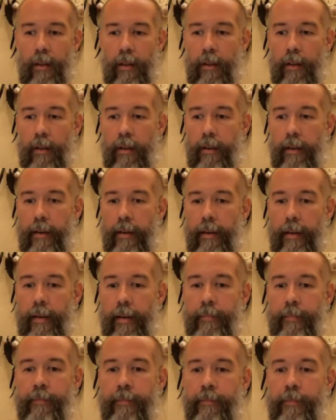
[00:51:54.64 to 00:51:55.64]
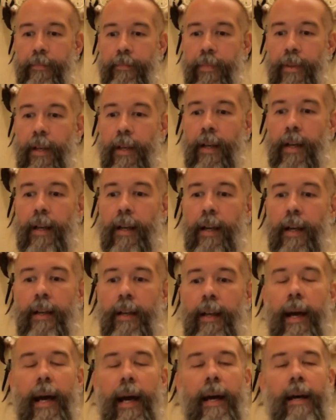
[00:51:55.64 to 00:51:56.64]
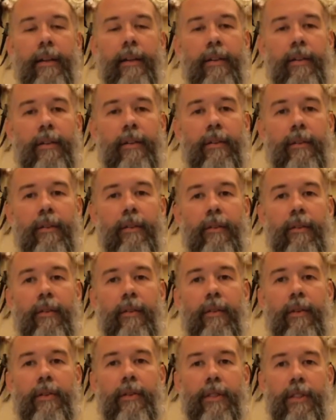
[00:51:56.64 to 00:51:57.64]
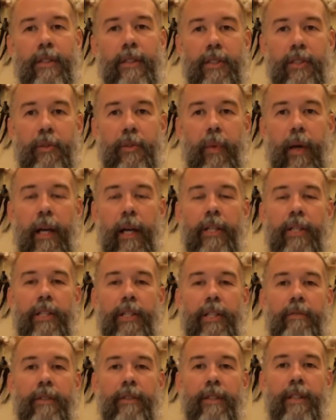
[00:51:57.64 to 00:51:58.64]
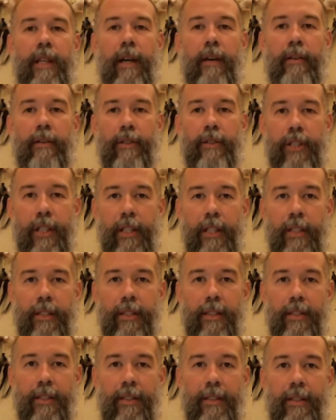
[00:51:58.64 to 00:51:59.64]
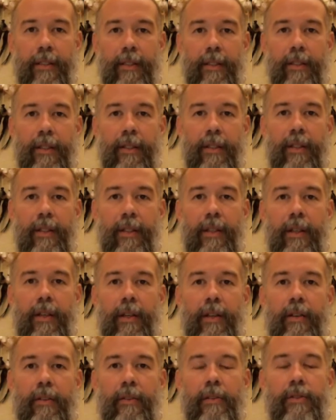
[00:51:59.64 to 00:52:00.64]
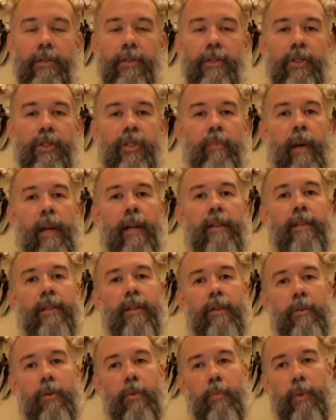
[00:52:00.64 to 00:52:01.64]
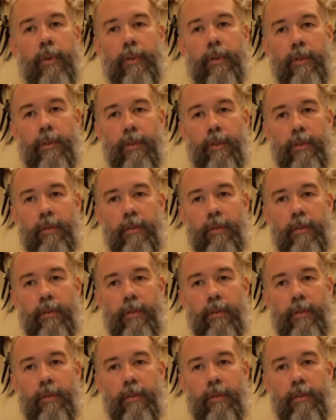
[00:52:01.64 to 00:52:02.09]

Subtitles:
And as there's a dissipation of these energies, there's a space that opens.